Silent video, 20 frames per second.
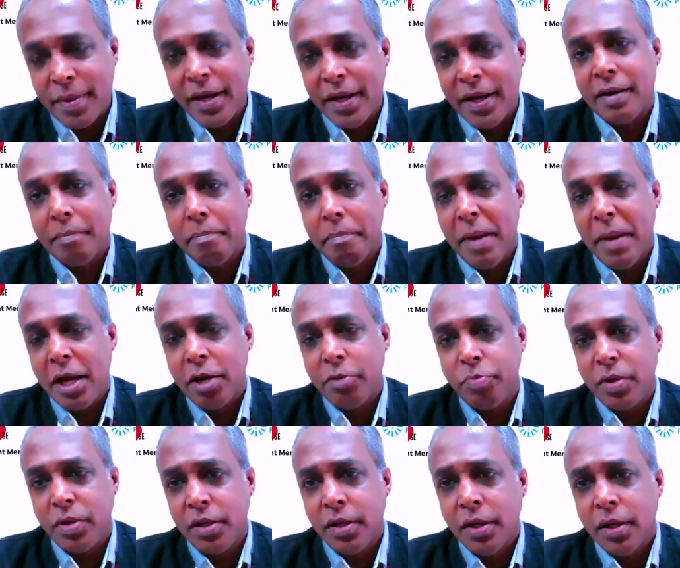I mean, it
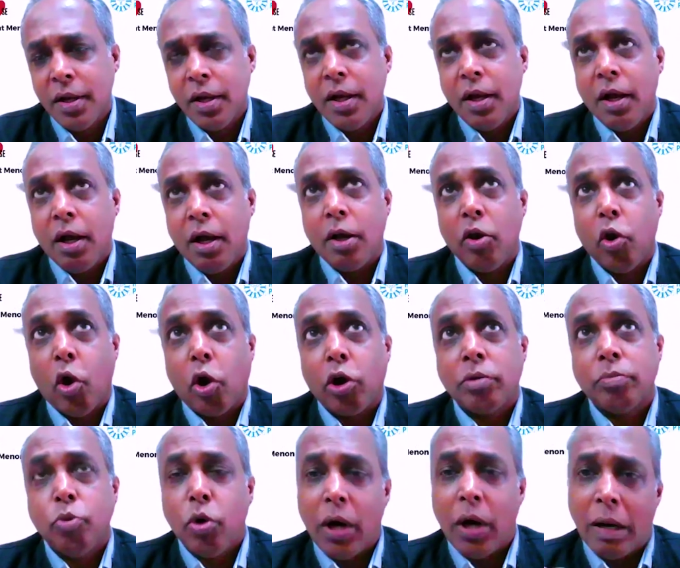made me a
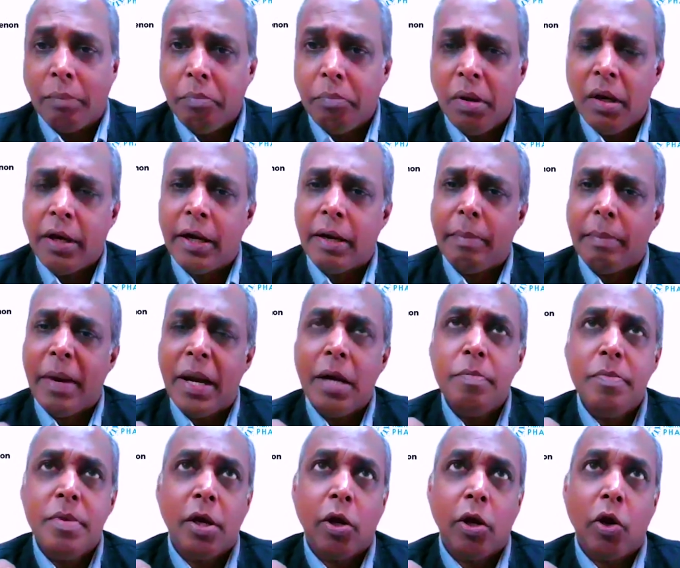lot more humble. It
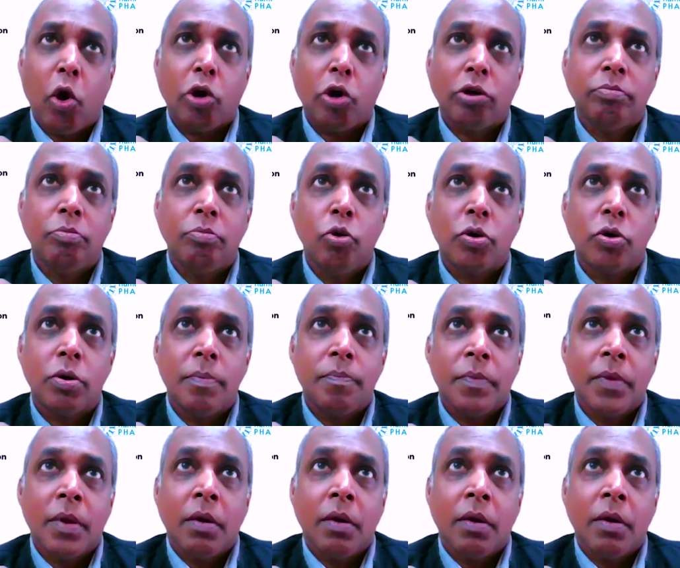made me a lot more,